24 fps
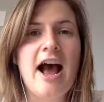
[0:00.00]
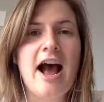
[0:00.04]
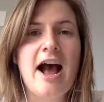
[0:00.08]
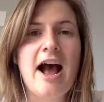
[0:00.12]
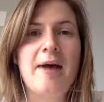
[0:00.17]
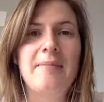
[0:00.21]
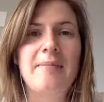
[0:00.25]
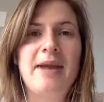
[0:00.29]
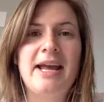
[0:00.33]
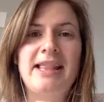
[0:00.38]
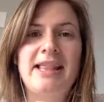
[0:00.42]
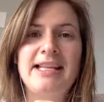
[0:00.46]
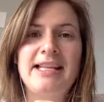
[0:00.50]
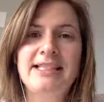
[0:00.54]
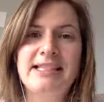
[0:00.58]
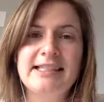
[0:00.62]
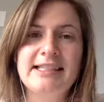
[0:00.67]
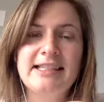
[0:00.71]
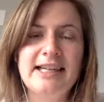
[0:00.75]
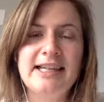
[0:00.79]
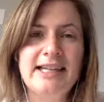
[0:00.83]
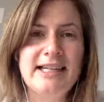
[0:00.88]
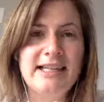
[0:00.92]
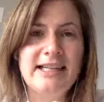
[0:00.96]
and this
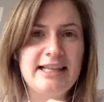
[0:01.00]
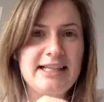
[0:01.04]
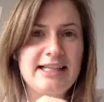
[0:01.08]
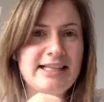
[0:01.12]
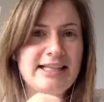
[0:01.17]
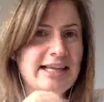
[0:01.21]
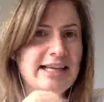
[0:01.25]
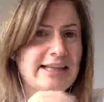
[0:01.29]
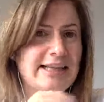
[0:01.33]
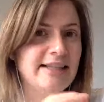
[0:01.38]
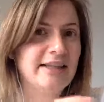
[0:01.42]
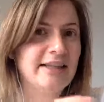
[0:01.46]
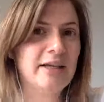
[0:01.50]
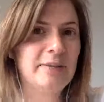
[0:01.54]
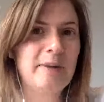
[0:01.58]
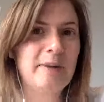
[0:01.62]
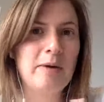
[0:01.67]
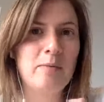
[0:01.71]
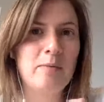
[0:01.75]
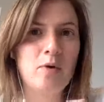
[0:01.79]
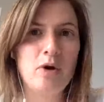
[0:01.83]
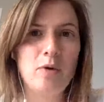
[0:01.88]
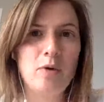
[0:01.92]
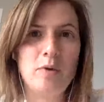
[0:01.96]
takes a little
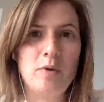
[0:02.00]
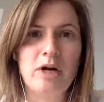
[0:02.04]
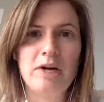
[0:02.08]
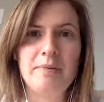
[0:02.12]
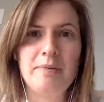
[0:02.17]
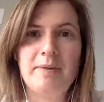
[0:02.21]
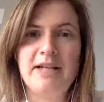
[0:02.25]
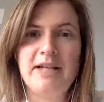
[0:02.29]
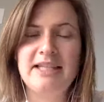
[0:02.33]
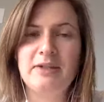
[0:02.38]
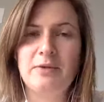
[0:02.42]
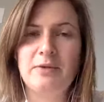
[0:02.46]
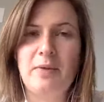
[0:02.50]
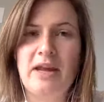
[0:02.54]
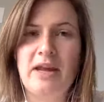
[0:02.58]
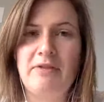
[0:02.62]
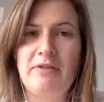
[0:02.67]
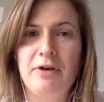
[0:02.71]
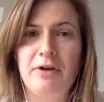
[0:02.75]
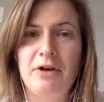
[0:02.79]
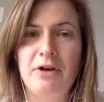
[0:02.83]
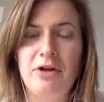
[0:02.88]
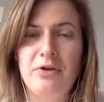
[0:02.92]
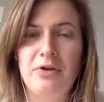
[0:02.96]
bit more work, but it's a way
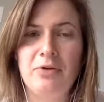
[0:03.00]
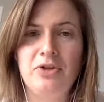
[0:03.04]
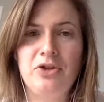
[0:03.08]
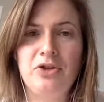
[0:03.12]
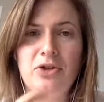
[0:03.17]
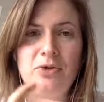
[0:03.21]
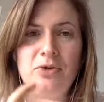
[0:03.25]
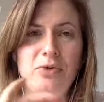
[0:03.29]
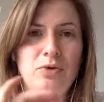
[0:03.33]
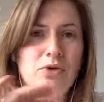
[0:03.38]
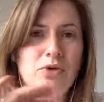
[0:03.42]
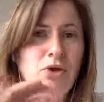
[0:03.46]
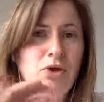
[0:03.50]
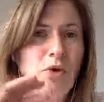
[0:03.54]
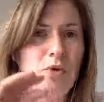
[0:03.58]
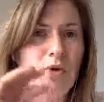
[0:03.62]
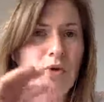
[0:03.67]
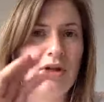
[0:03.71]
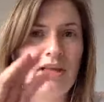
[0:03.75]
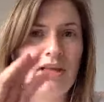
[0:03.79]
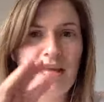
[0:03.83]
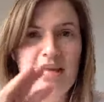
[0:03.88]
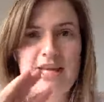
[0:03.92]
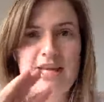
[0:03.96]
for you to
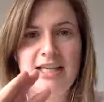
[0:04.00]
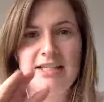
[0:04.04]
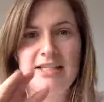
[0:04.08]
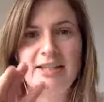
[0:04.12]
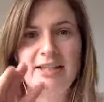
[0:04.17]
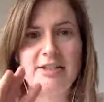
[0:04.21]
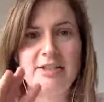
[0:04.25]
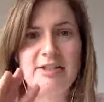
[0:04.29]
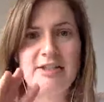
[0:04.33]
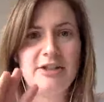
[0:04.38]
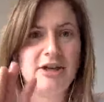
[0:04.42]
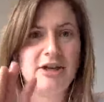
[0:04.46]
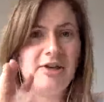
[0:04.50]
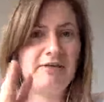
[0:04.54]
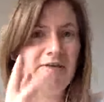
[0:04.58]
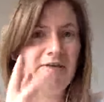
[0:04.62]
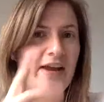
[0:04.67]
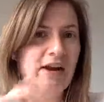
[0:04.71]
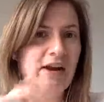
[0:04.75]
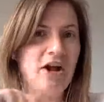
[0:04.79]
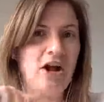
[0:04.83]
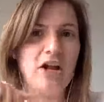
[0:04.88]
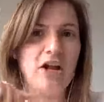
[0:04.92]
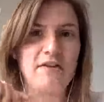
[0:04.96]
totally
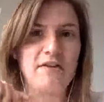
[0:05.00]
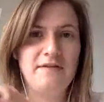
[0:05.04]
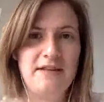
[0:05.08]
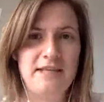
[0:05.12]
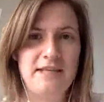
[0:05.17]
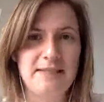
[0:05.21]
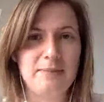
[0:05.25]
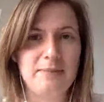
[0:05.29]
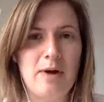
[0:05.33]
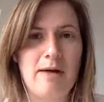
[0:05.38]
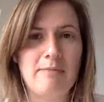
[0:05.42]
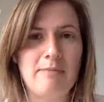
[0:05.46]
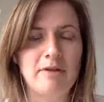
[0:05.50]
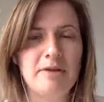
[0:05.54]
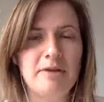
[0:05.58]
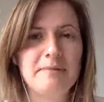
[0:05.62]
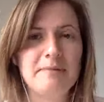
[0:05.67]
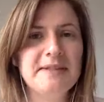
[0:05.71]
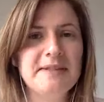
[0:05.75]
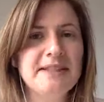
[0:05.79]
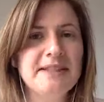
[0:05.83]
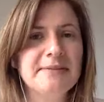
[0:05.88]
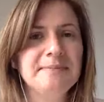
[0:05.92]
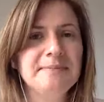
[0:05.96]
circumvent all of these
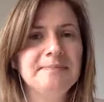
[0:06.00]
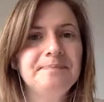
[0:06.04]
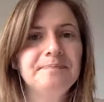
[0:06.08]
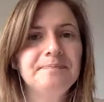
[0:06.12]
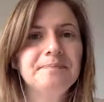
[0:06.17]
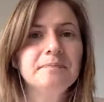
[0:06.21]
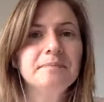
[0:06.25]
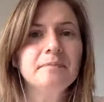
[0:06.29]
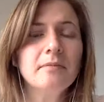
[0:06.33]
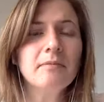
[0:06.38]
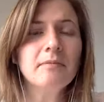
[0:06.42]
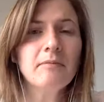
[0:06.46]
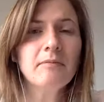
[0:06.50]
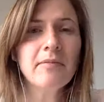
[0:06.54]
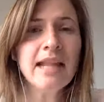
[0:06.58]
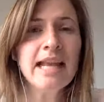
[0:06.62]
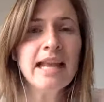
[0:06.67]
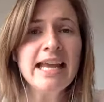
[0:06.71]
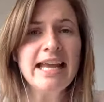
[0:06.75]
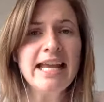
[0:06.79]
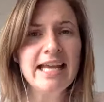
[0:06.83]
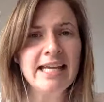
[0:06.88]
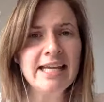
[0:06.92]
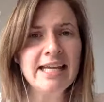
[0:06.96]
problems.
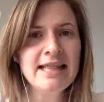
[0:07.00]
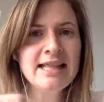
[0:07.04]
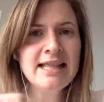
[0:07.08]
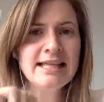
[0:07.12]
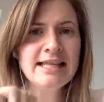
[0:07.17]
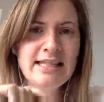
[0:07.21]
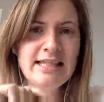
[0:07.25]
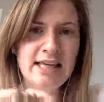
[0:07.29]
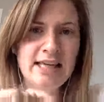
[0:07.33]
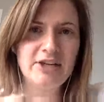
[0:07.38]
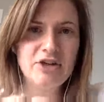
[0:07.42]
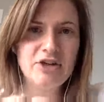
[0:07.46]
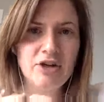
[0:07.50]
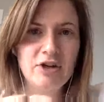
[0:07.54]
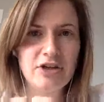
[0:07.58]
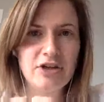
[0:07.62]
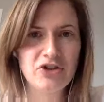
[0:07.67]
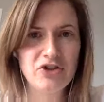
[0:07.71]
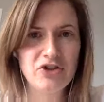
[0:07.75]
In the teacher